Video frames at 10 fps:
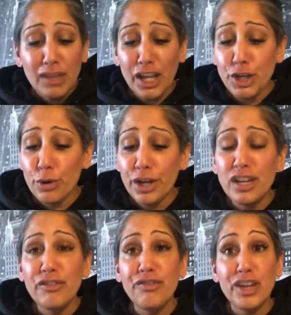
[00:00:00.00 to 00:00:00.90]
you're
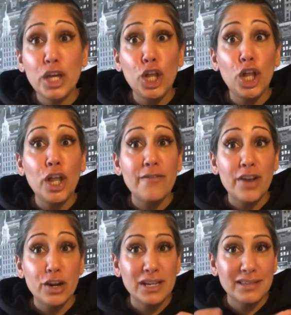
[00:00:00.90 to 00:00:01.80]
gonna feel very